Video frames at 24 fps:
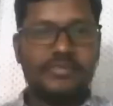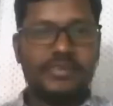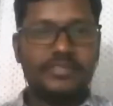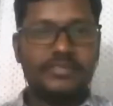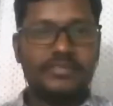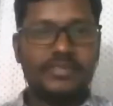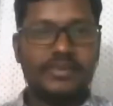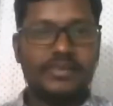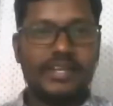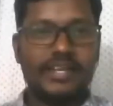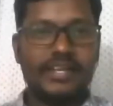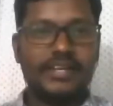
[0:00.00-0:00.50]
once
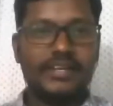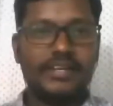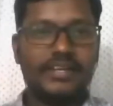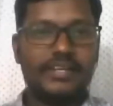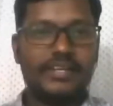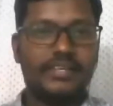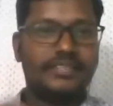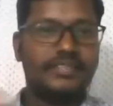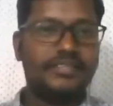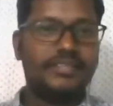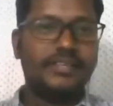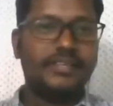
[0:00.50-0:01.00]
you have taken a
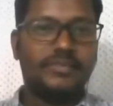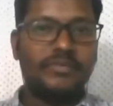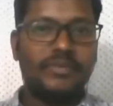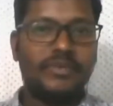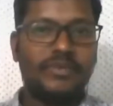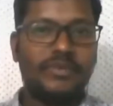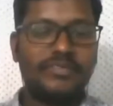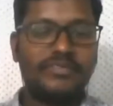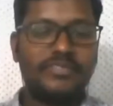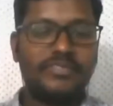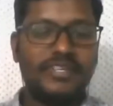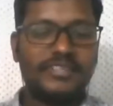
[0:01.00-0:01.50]
decision, you
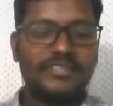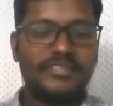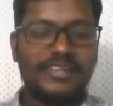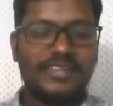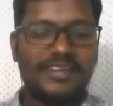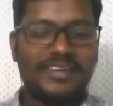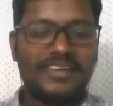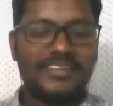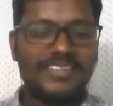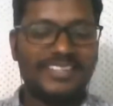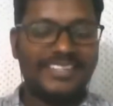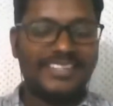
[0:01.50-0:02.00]
will not change
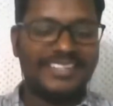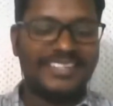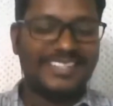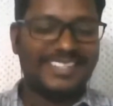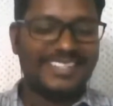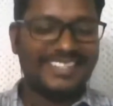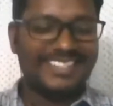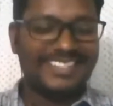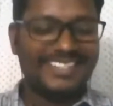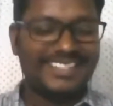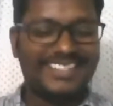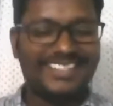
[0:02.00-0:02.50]
that.
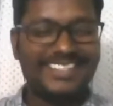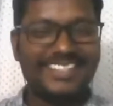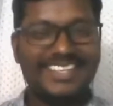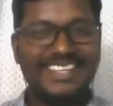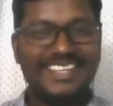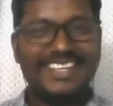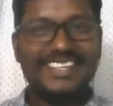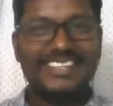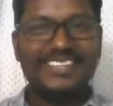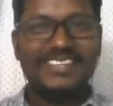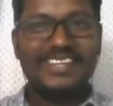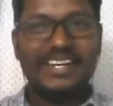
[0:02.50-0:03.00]

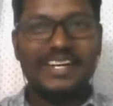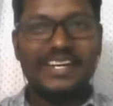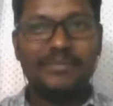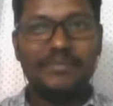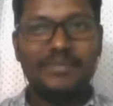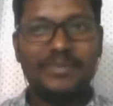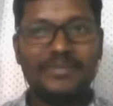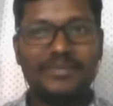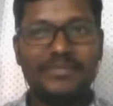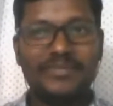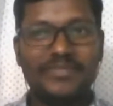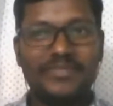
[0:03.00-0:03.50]
You getting
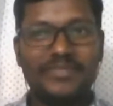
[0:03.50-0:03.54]
me?